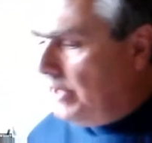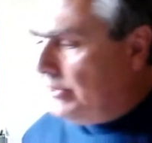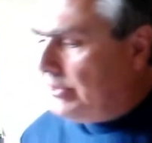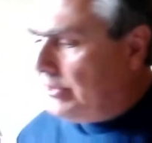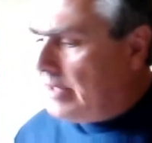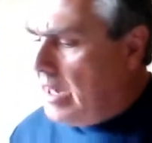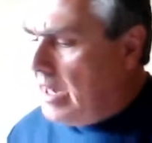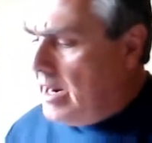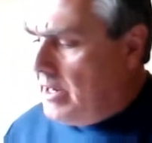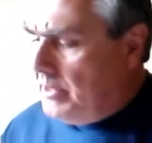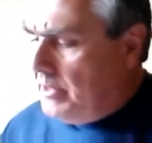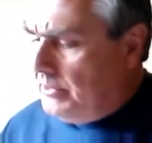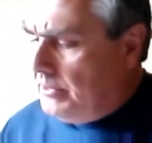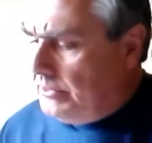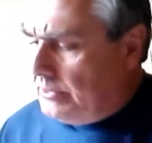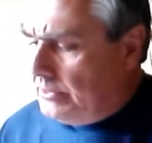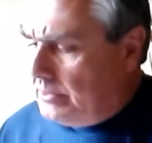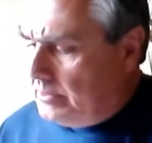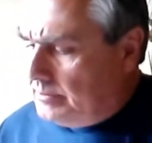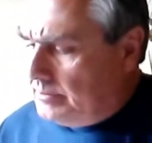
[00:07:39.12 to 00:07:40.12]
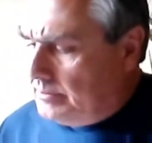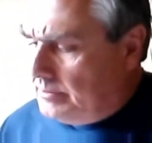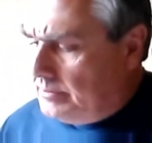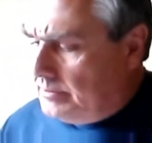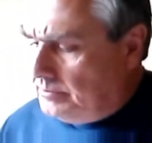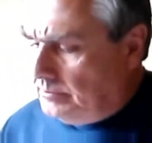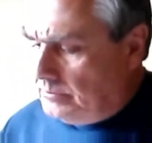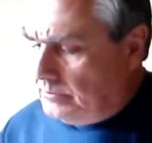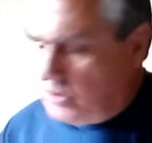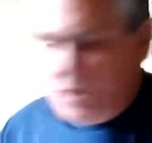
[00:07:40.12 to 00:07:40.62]
Stars,
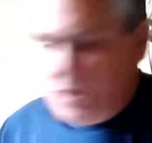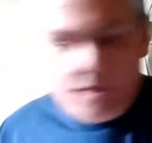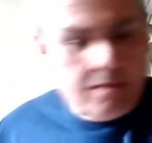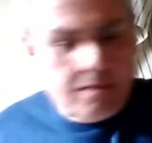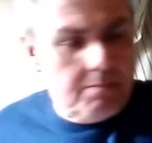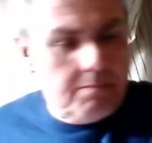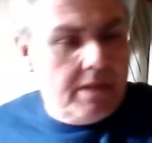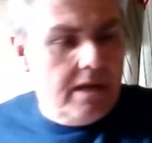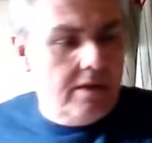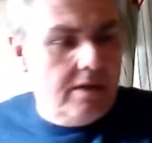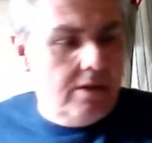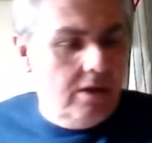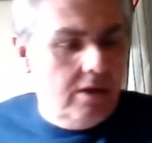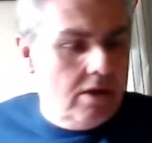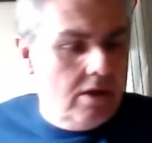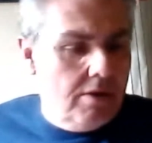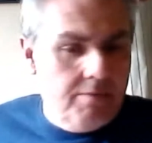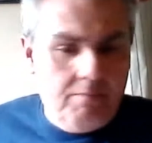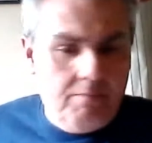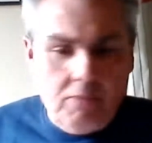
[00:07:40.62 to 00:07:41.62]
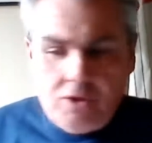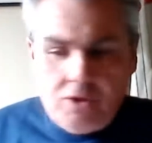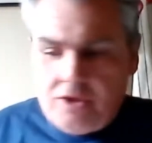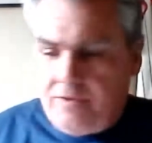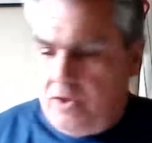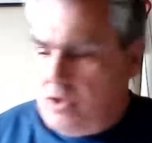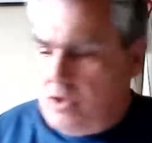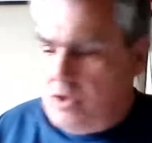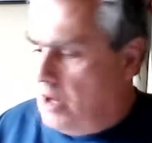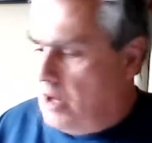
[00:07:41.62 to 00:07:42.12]
of course, most of
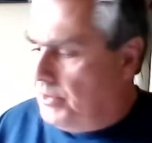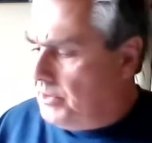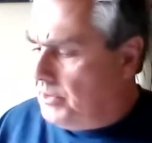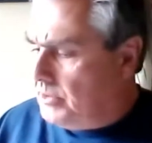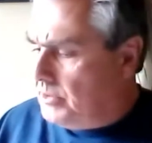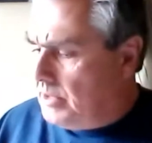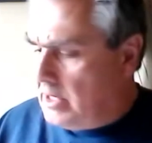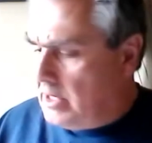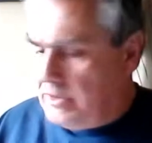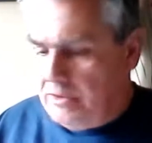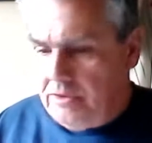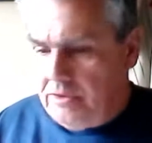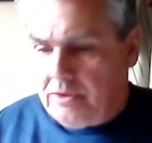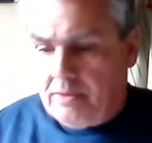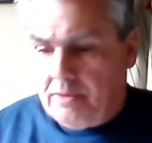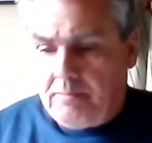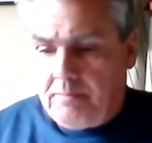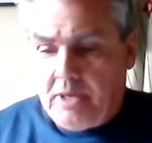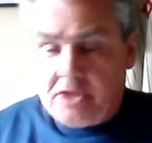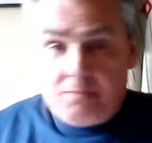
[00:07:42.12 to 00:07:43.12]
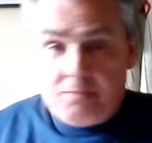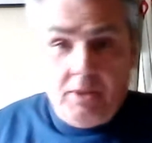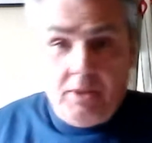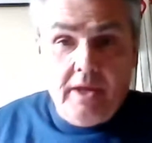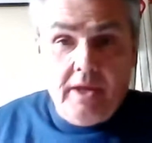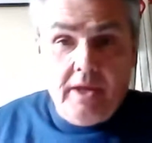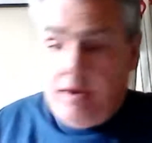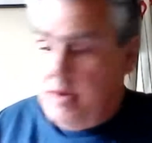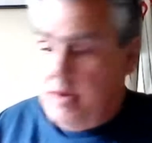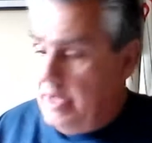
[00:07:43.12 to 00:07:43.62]
you know that their best
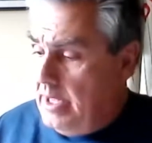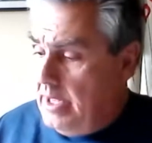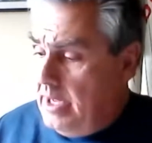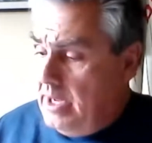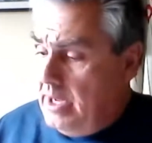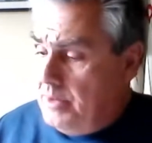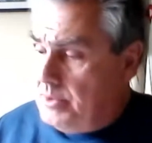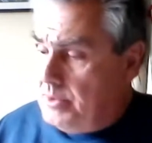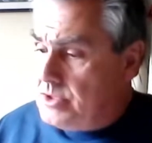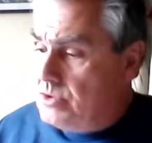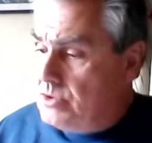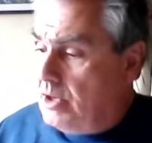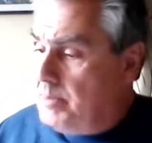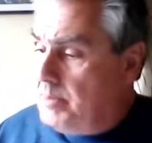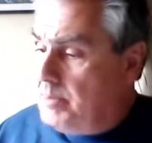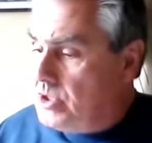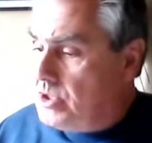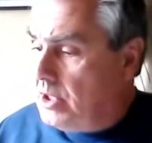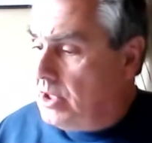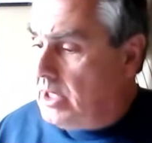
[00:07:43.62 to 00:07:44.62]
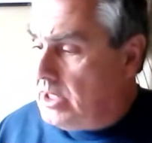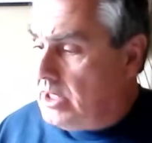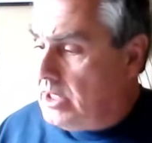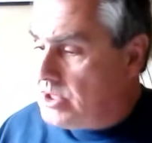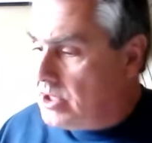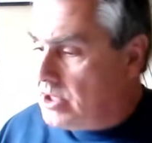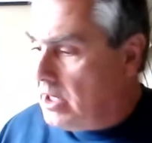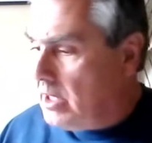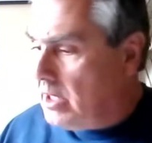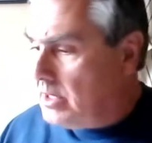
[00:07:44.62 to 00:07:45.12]
player was Norman Turkey
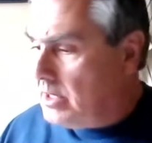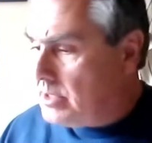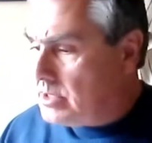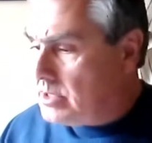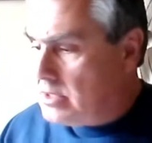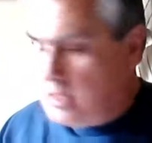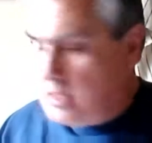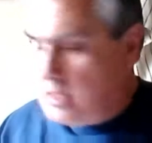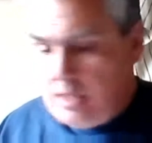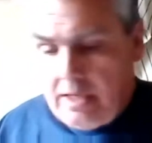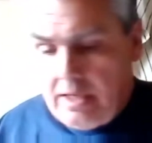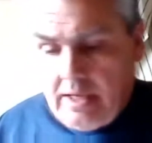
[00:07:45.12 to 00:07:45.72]
Stearns.